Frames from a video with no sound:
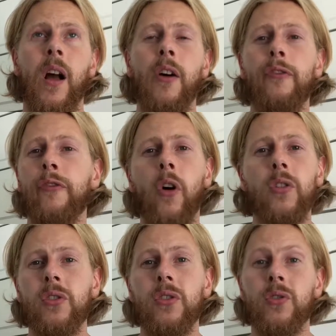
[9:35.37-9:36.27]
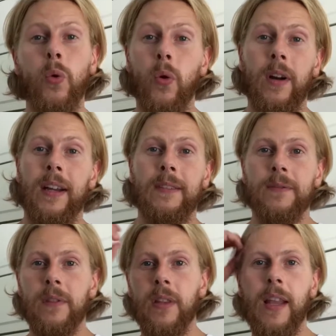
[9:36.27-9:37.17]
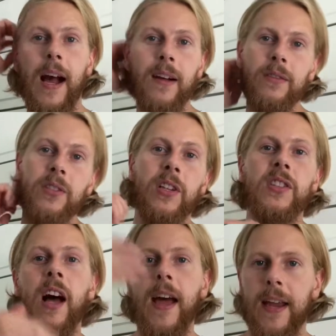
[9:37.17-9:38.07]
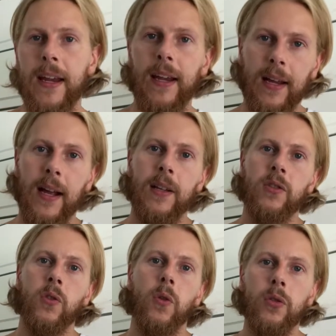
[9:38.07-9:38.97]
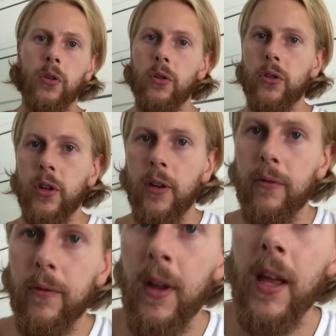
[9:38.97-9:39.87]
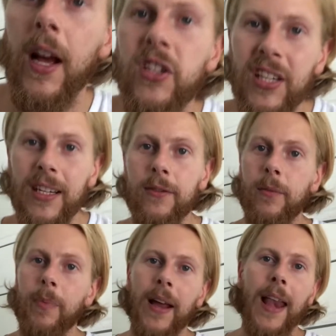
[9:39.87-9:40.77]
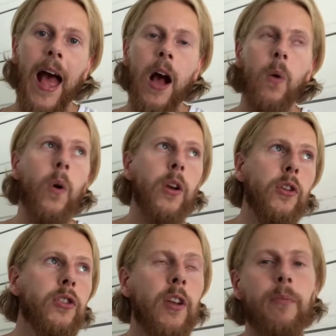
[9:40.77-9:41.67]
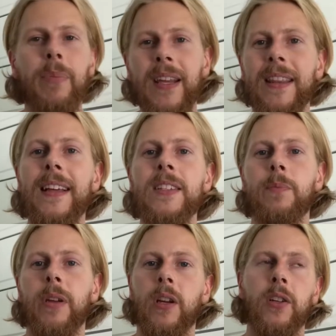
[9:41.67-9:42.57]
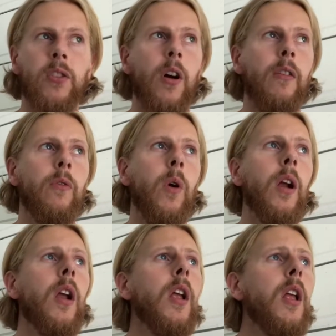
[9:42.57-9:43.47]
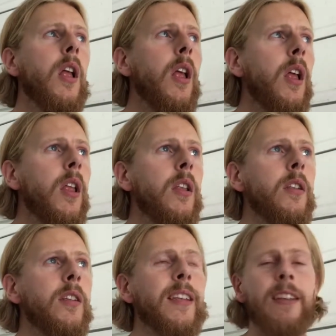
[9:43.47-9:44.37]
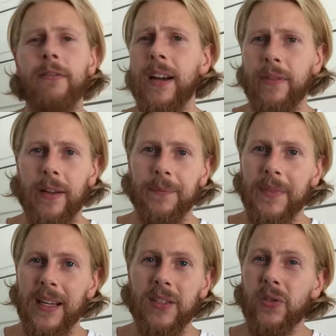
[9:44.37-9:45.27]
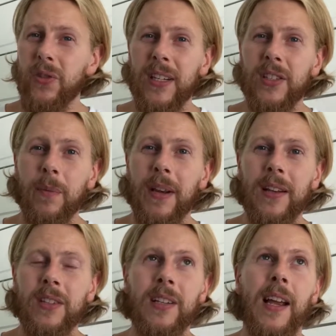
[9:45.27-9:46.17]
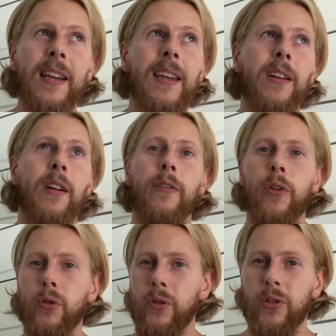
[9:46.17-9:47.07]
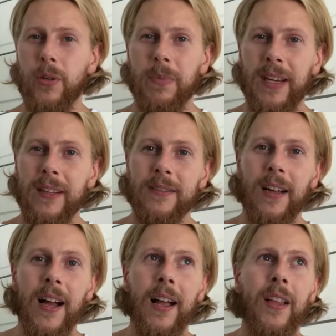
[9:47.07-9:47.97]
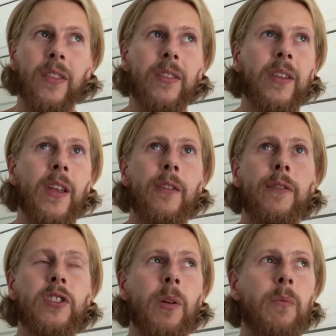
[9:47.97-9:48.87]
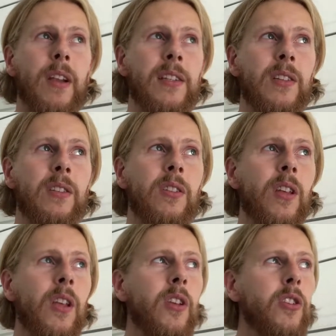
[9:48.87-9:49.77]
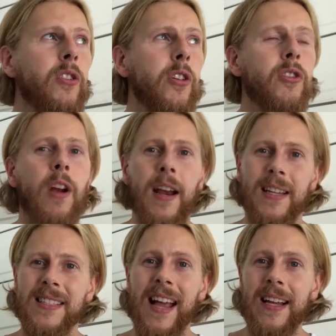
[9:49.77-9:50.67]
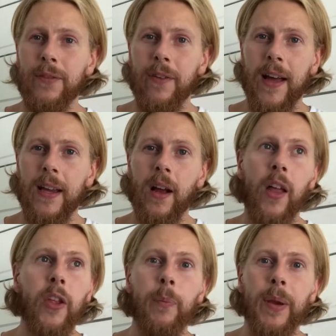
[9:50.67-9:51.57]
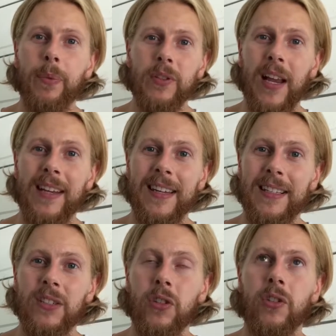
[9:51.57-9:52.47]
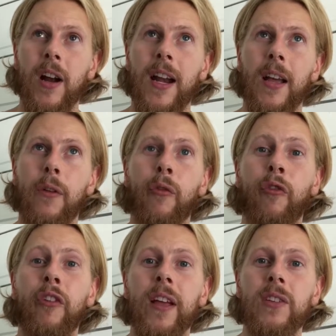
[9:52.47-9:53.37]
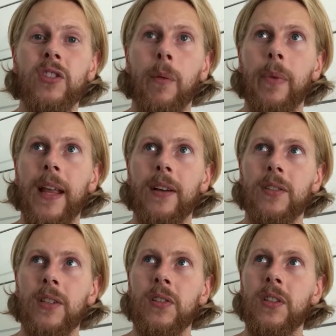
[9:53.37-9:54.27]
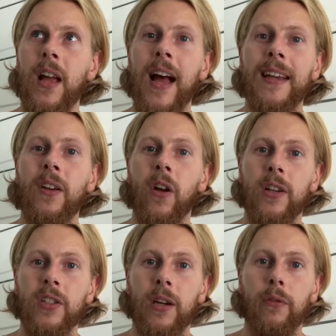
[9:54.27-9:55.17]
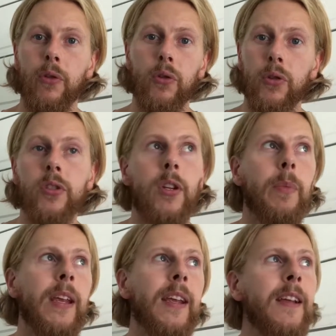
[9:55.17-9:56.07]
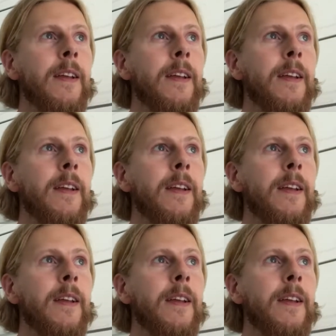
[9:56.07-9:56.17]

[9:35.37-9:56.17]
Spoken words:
a false story that society has told you should have achieved by now, or you should have been this because of, or get rid of it. It's usually somebody else's idea of who you should be, and for some reason you're trying to satisfy other people's ideas. You're trying to fit somebody else's ideology of who you should be.